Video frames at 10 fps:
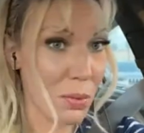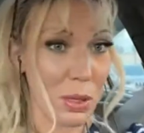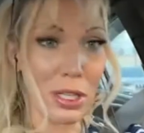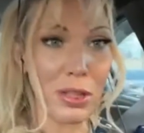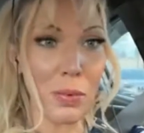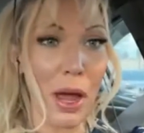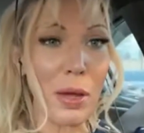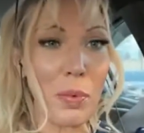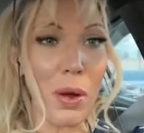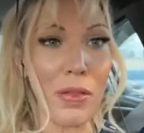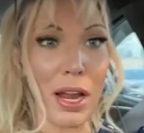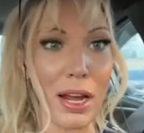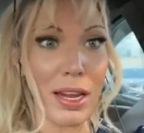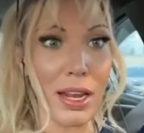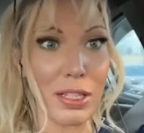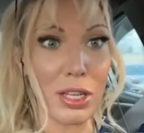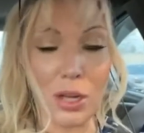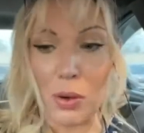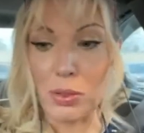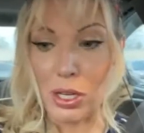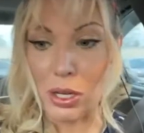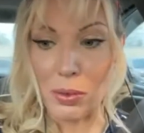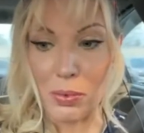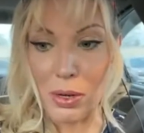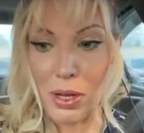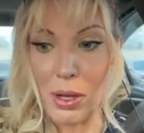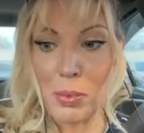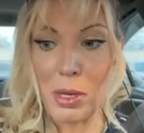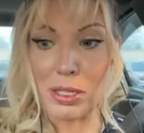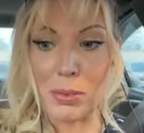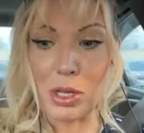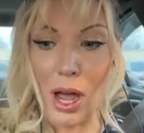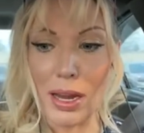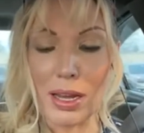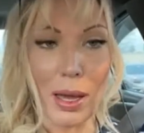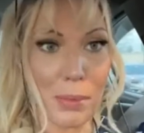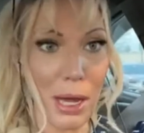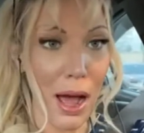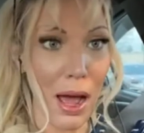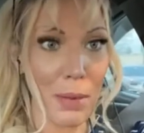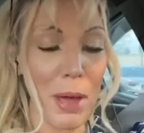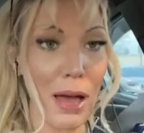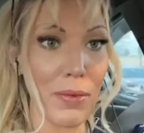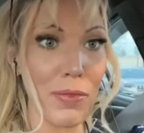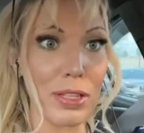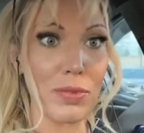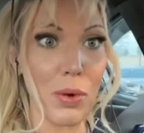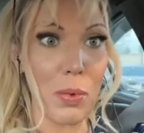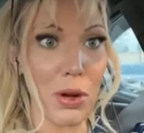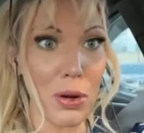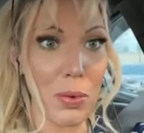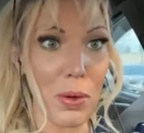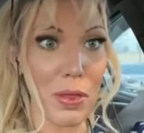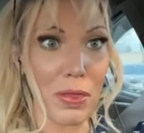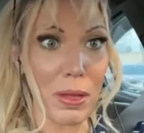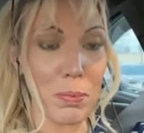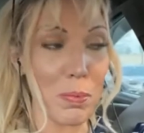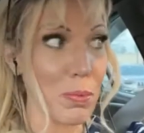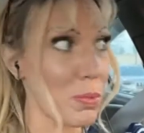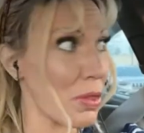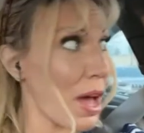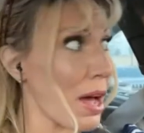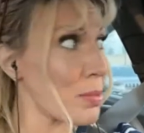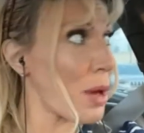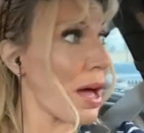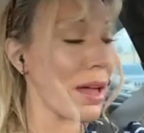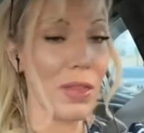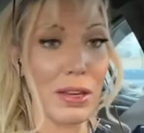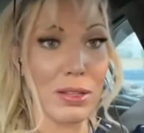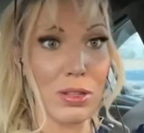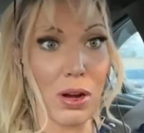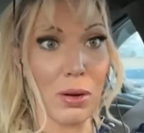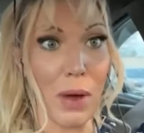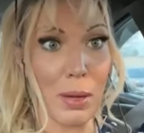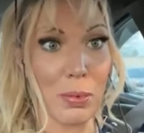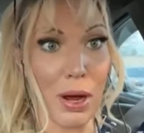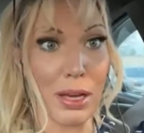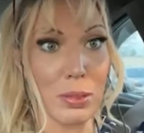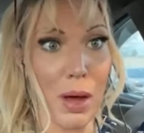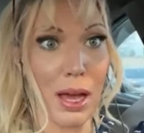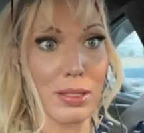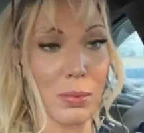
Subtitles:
It wasn't the right one that I needed to go to because I'm trying to get my iPad fixed for work with how bad things are, right, price wise.